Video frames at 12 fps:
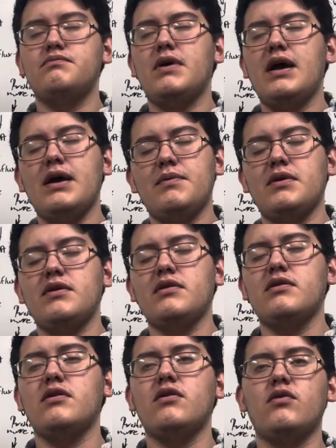happen
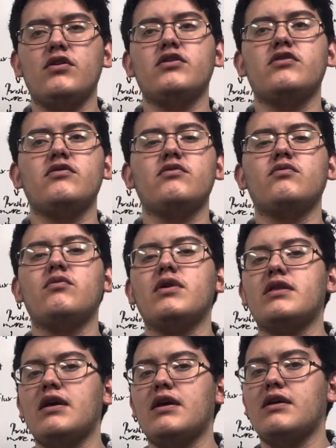according to what
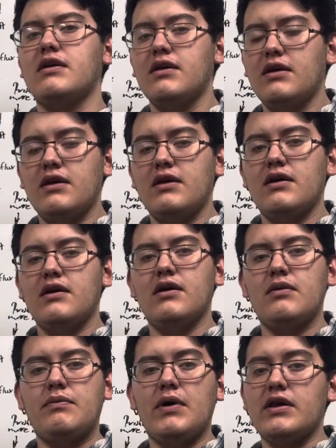they
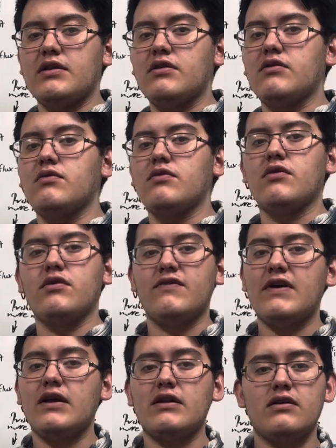bind to or
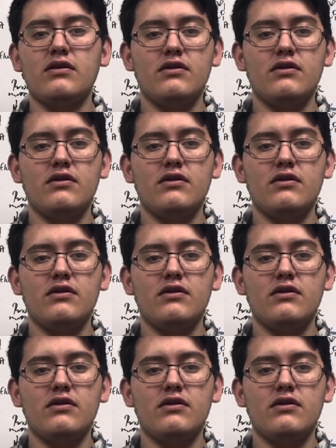affect.